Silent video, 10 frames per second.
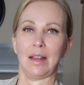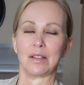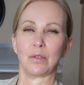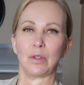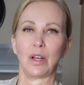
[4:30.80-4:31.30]

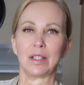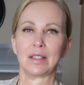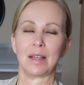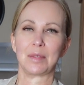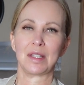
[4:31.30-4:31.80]
So a lot of
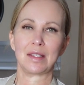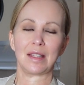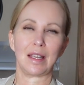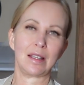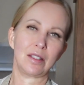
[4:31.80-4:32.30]
times they
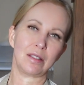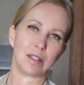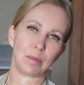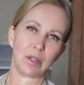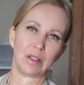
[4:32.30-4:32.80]
say to
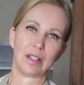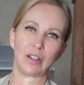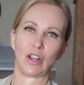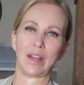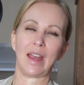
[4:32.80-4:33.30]
sprinkle
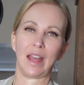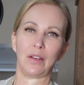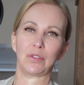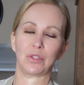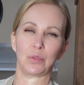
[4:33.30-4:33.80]
it on
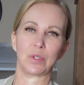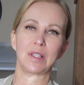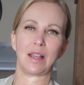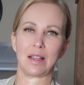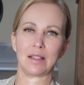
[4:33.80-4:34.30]
after, towards
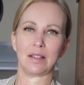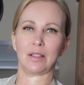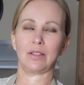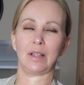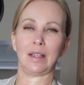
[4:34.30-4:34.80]
the end
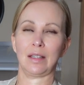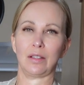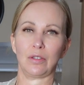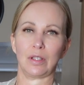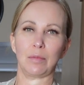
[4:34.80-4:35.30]
of
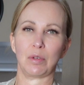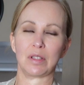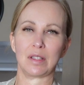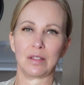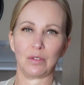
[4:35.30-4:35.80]
the cooking
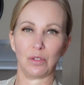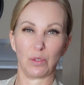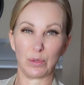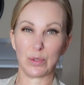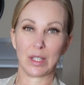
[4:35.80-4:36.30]
process, so you
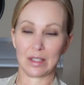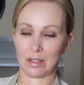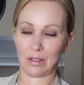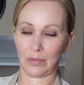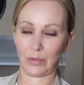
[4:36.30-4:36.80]
don't lose that
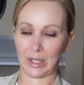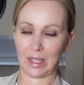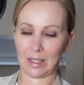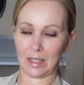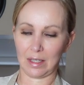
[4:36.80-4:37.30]
sulfury,
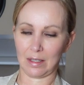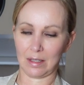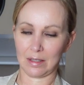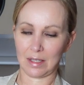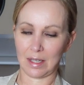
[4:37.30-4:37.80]

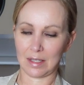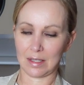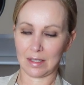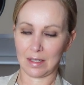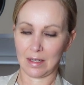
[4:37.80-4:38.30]
eggy
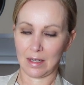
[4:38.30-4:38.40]
taste.